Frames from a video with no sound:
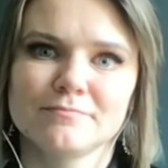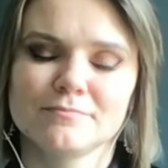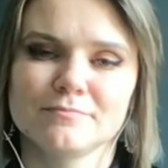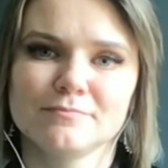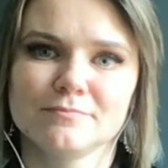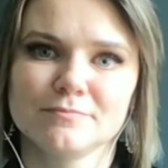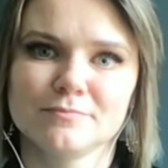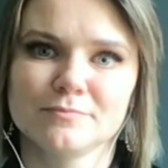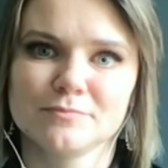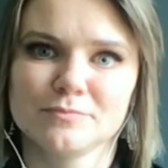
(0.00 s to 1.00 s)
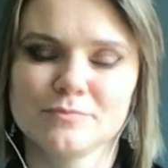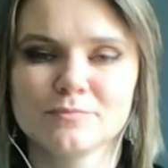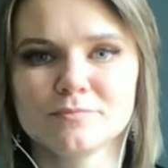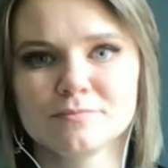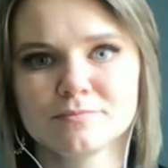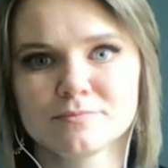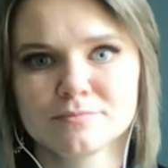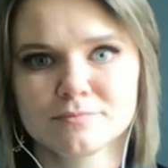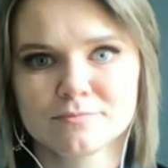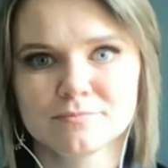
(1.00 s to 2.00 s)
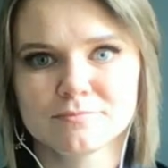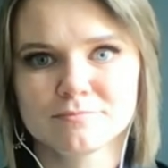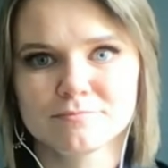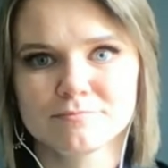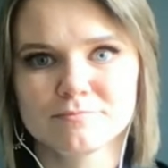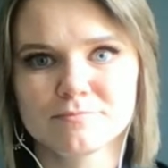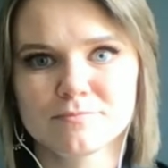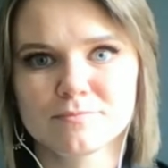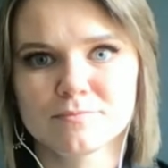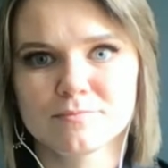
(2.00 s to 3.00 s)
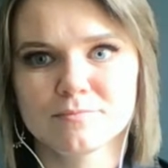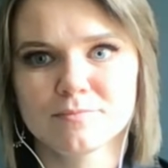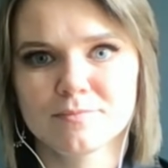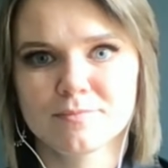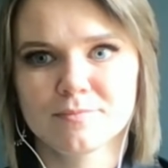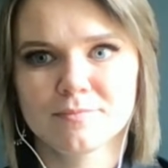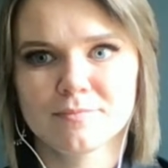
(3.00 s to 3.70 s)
This person isn't speaking.